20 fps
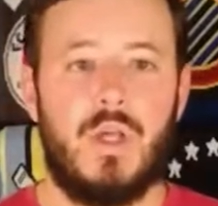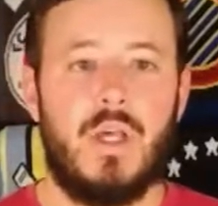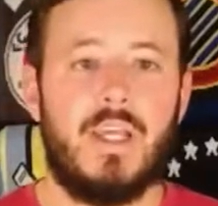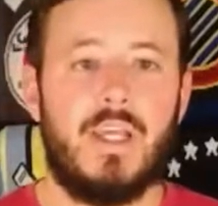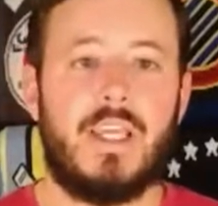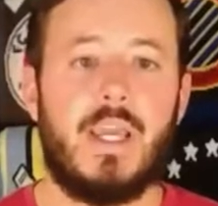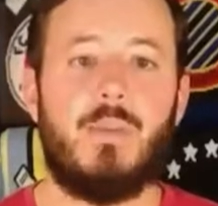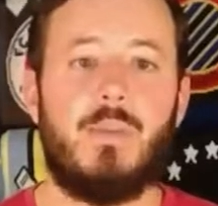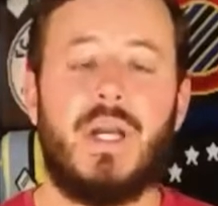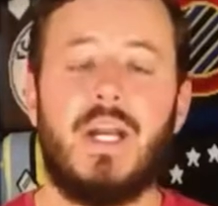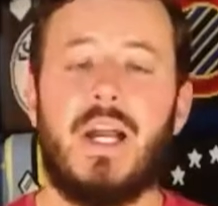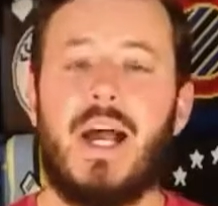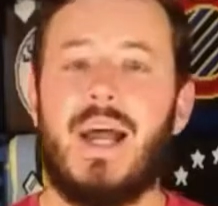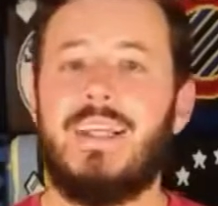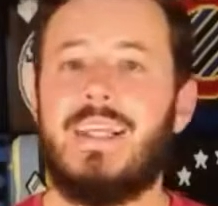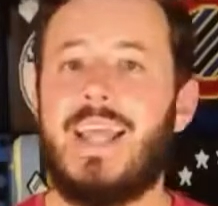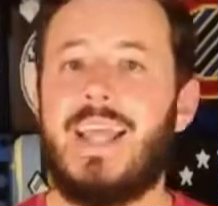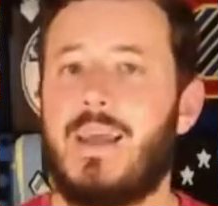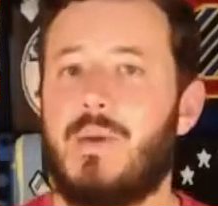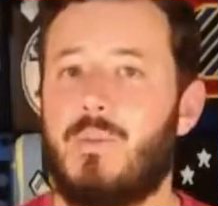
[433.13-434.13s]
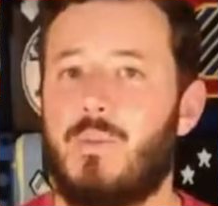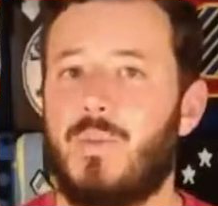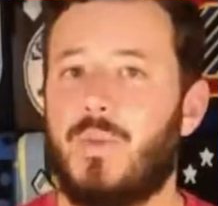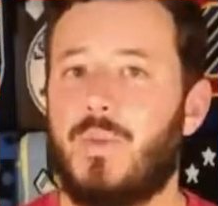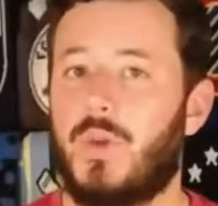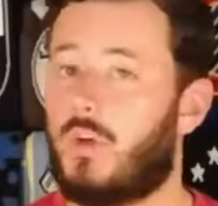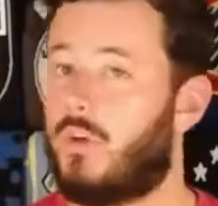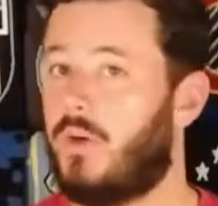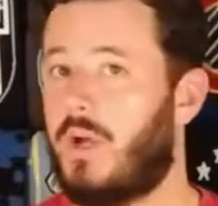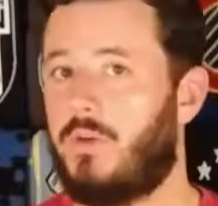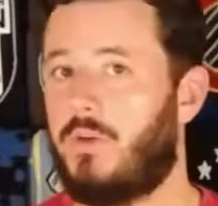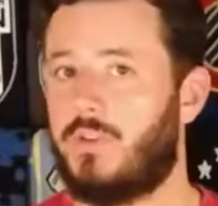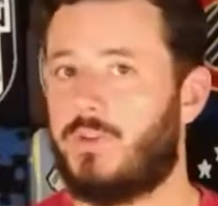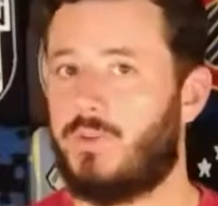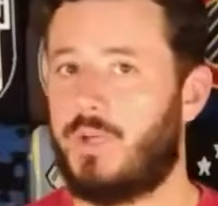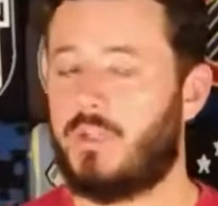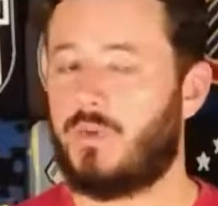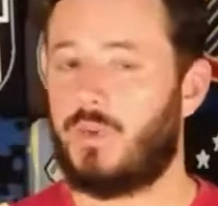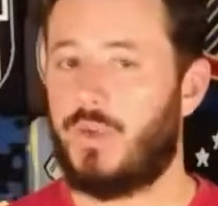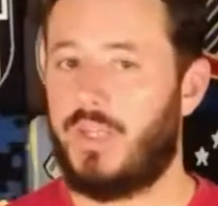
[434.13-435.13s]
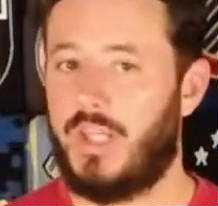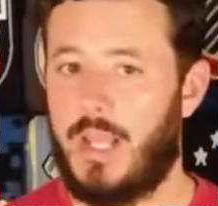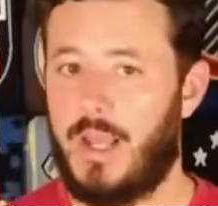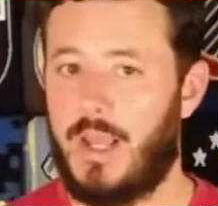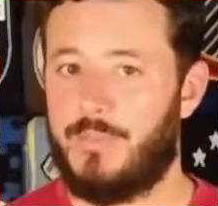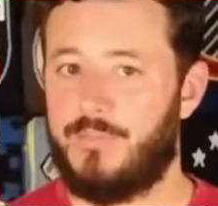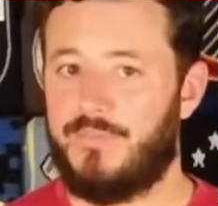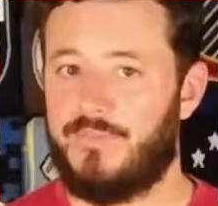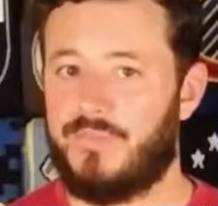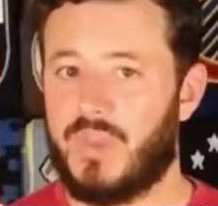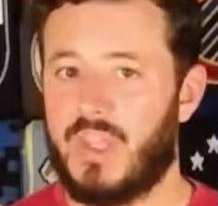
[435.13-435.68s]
"Geh mir ein M," and the crowd responds with M.